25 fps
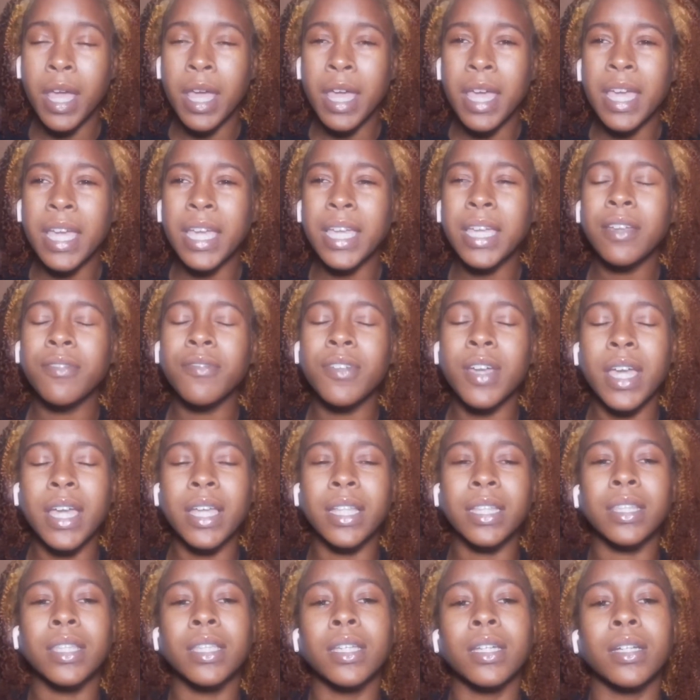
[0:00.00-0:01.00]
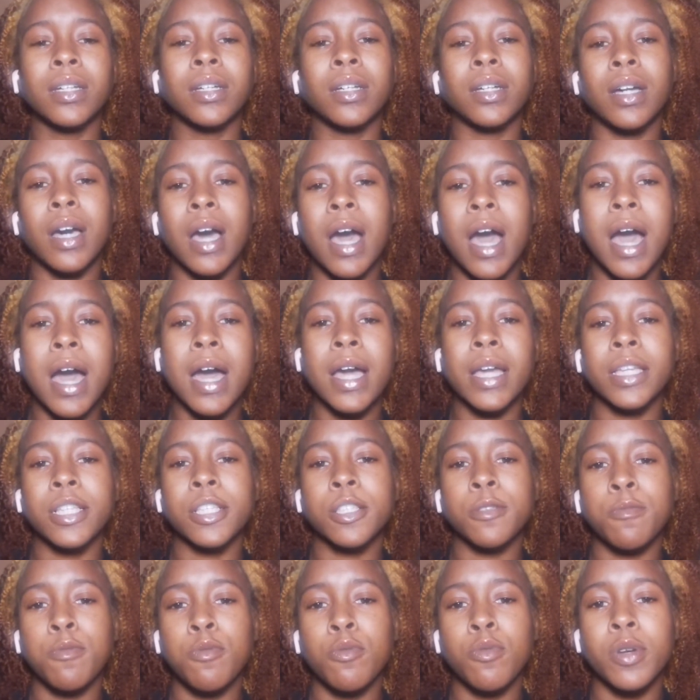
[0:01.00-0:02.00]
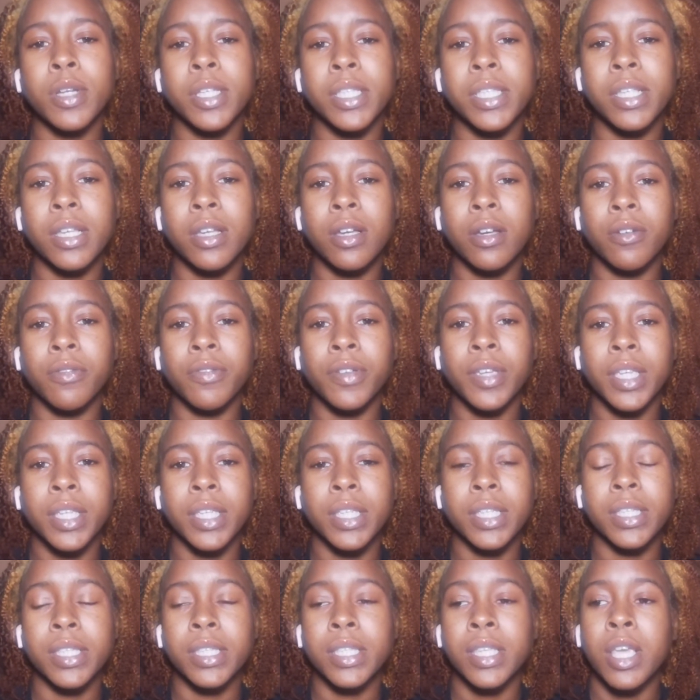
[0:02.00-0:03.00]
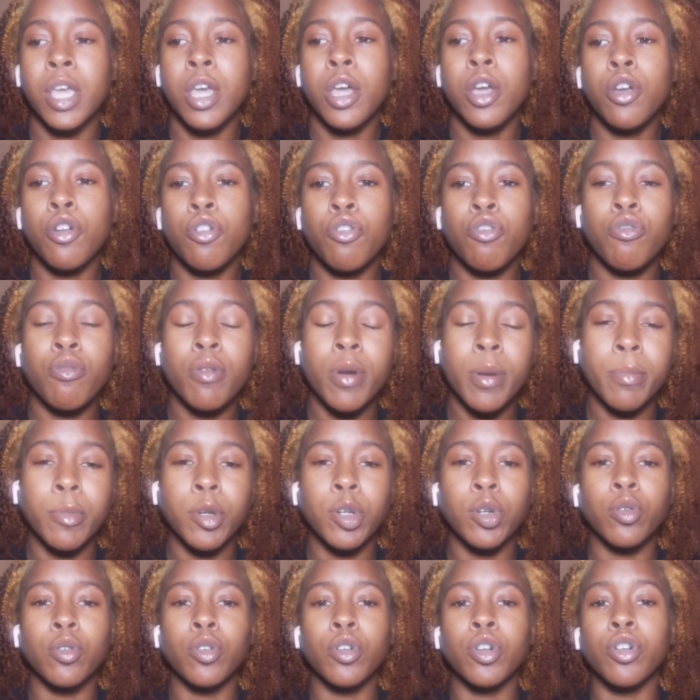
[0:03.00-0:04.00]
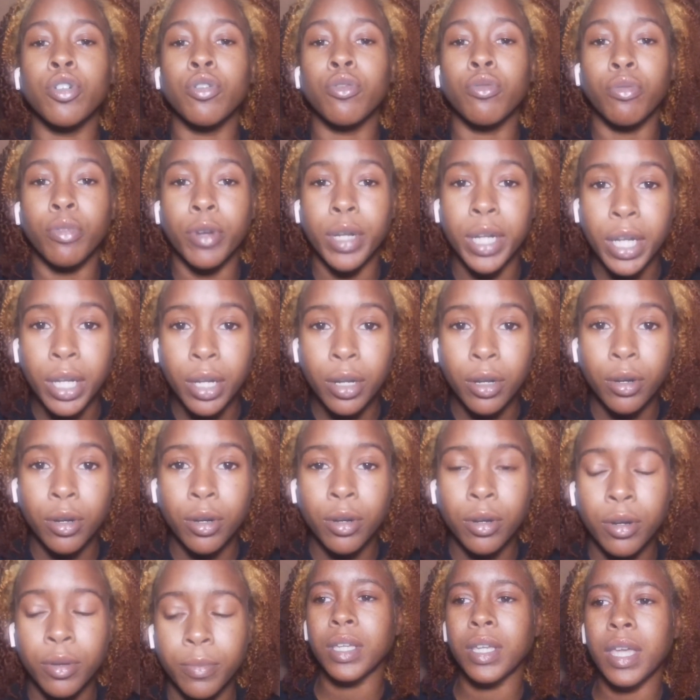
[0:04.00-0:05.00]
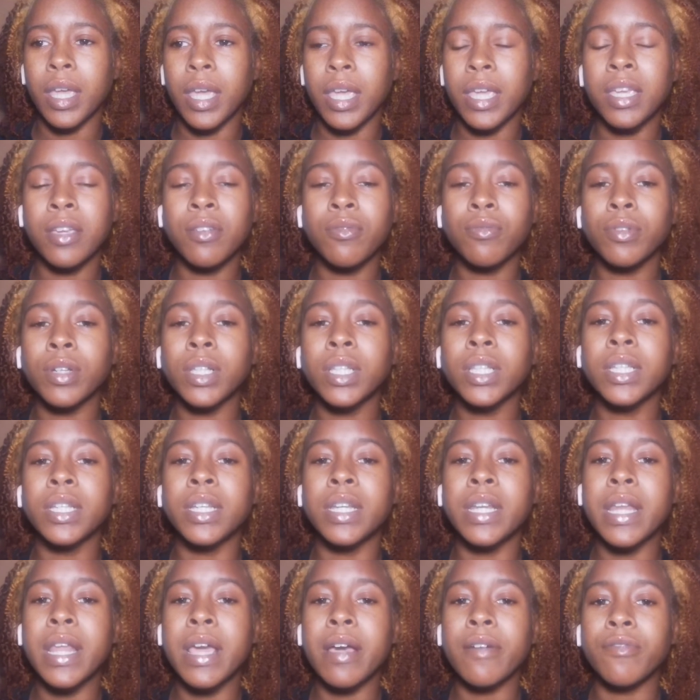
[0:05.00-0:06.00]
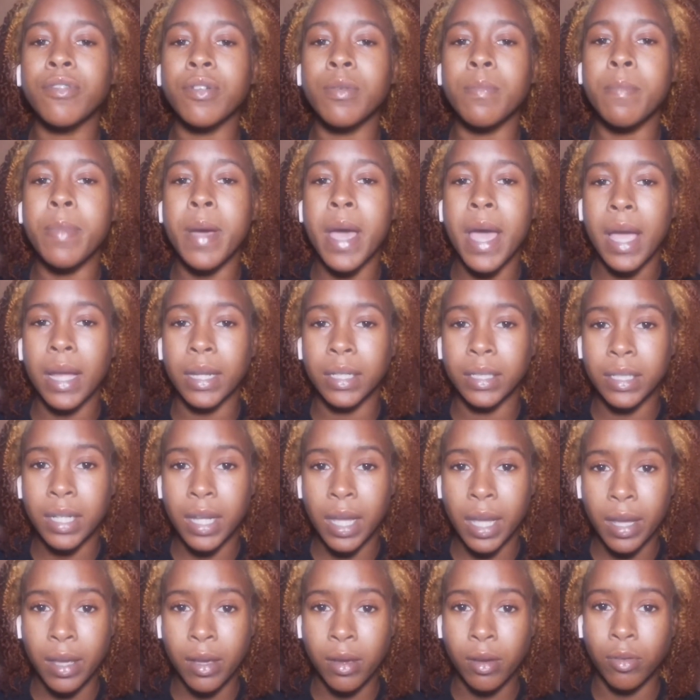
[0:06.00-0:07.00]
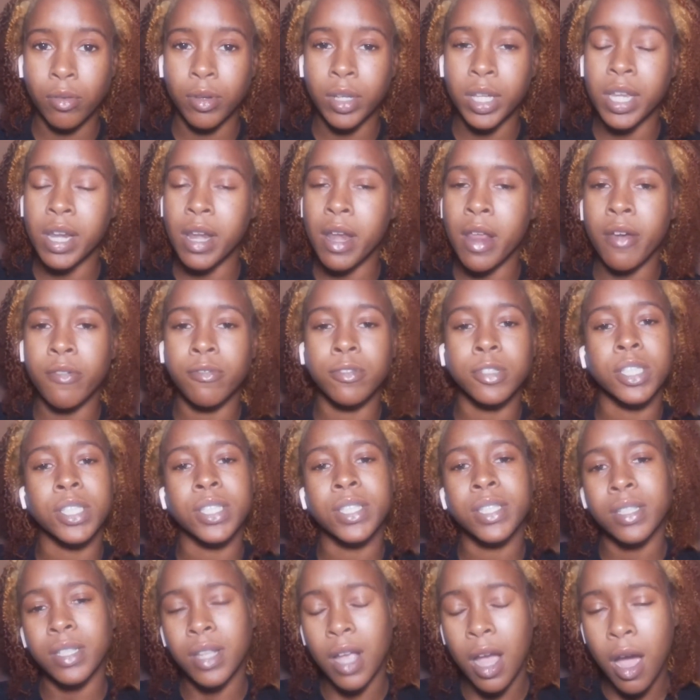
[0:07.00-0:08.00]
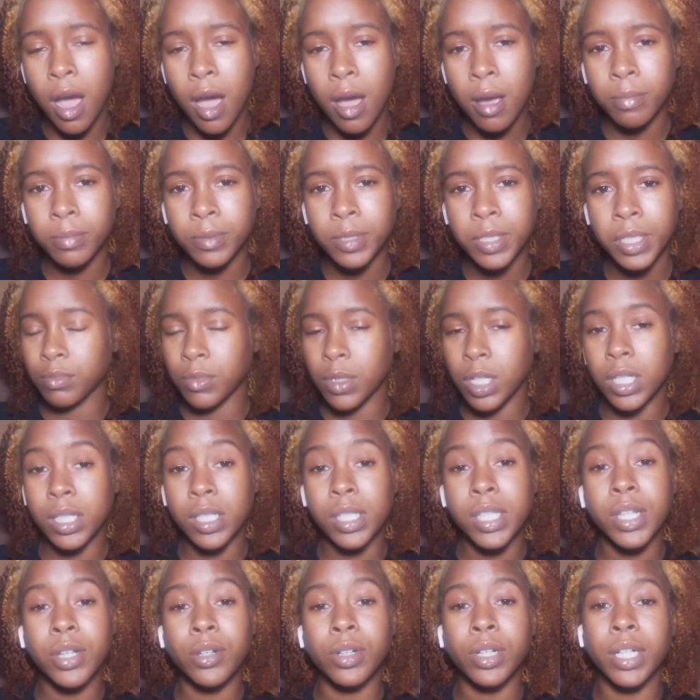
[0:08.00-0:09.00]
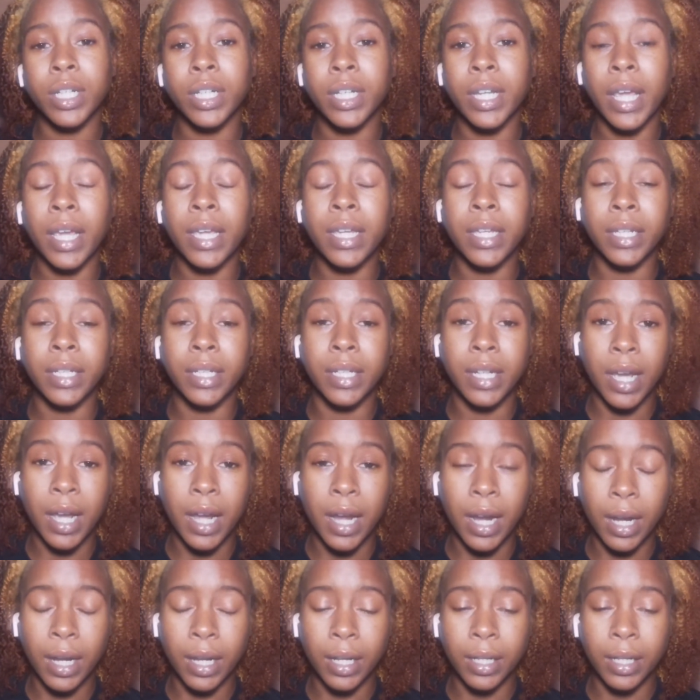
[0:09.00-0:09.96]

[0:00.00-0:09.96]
even at the highest points of his criminal career. And he really never backed down. He never stopped until the day he died.